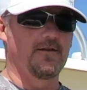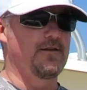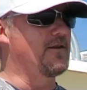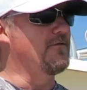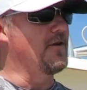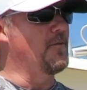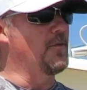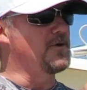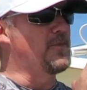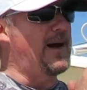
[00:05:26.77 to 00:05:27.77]
Thank you very
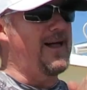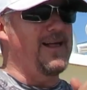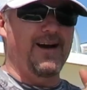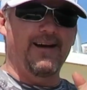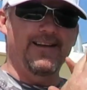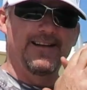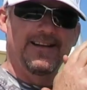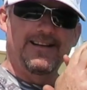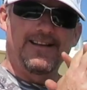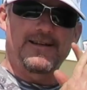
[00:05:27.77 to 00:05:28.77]
much, pal. All right,
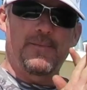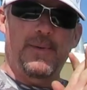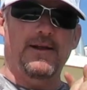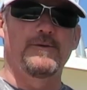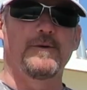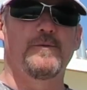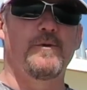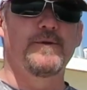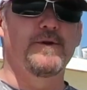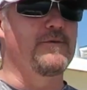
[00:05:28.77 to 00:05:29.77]
let's get back to it.
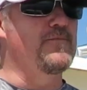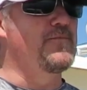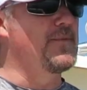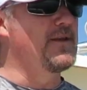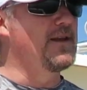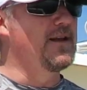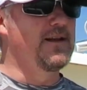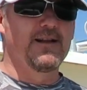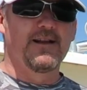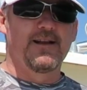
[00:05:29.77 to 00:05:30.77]
What are we doing?
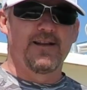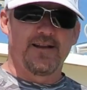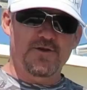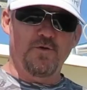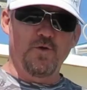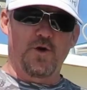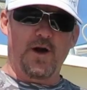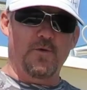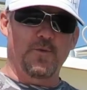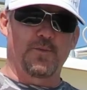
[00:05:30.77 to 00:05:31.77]
Let's go look.
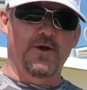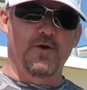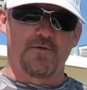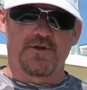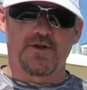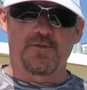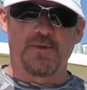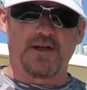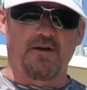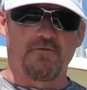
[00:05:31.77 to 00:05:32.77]
I want to bring you over to the
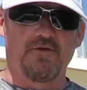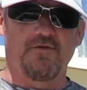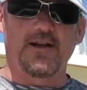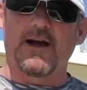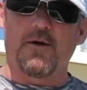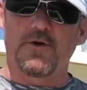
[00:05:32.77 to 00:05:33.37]
Smithtown Reef right now.